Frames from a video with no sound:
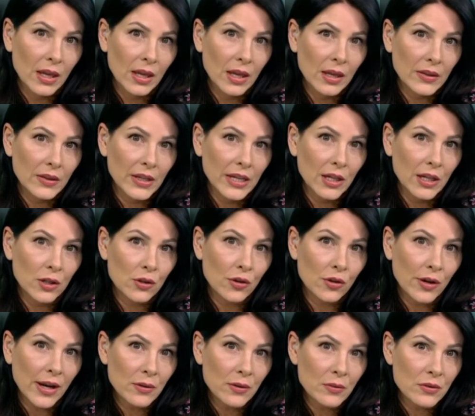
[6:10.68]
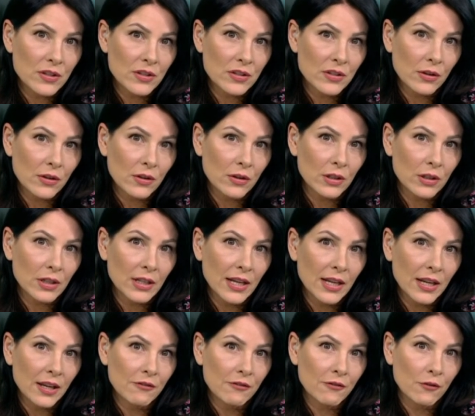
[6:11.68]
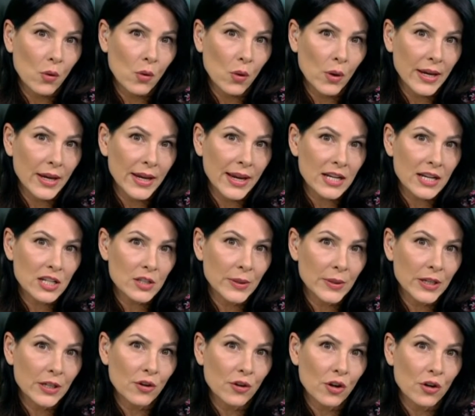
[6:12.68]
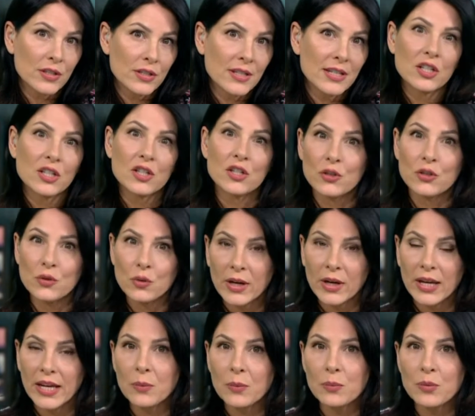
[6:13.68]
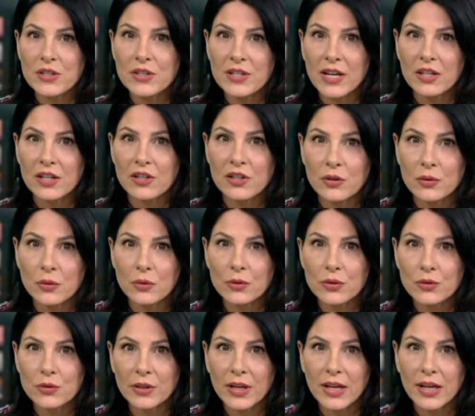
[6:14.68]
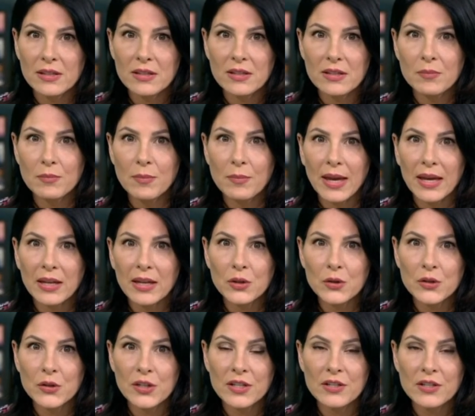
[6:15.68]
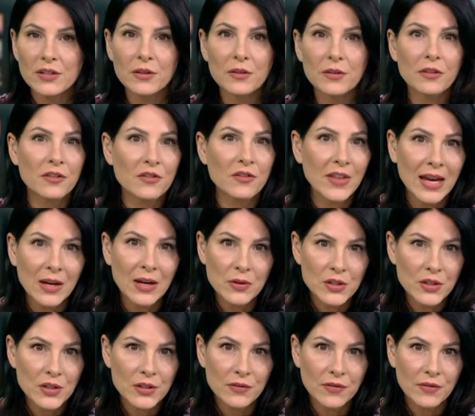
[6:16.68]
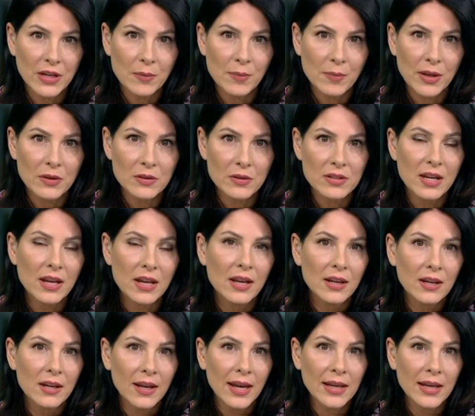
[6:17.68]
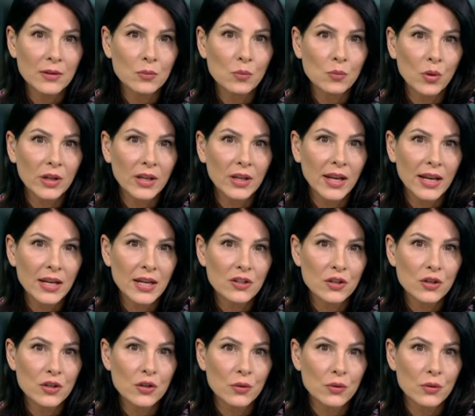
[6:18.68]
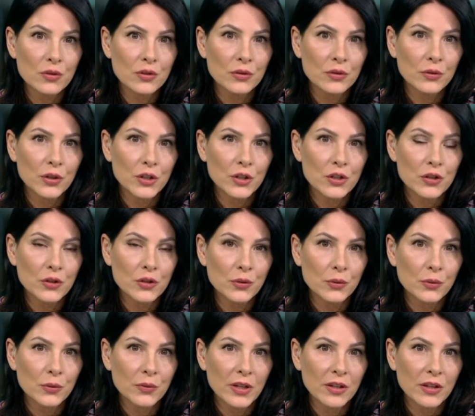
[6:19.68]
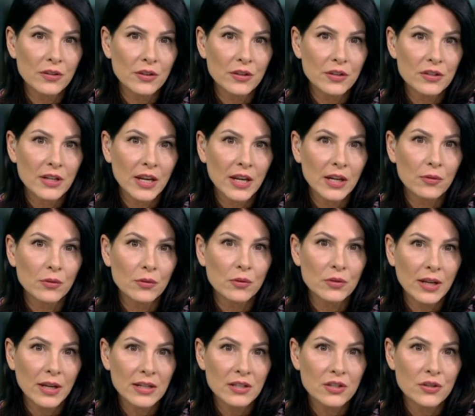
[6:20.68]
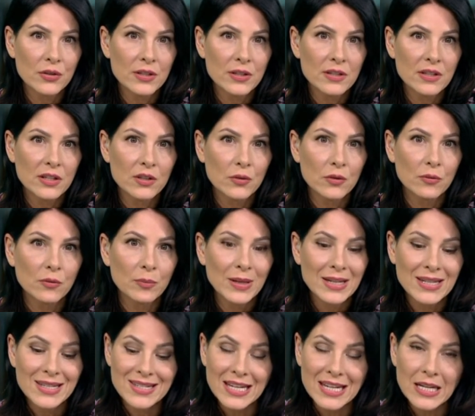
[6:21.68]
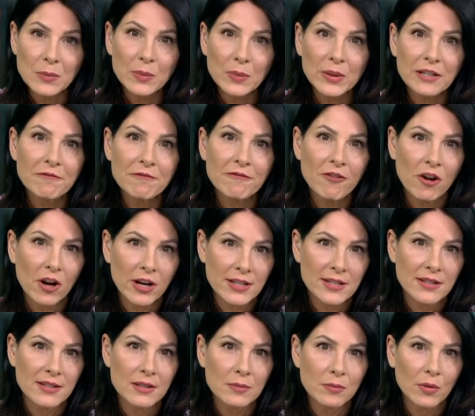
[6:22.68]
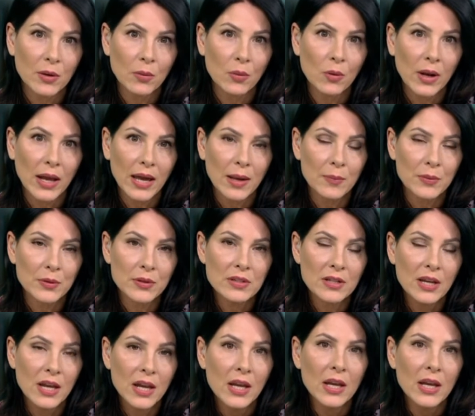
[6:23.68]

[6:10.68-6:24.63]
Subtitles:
The Crown star Claire Foy has been granted a stalking protection order against a man who sent her thousands of emails and on one occasion knocked on her door. The 38-year-old actor is said to have been deeply frightened by what happened.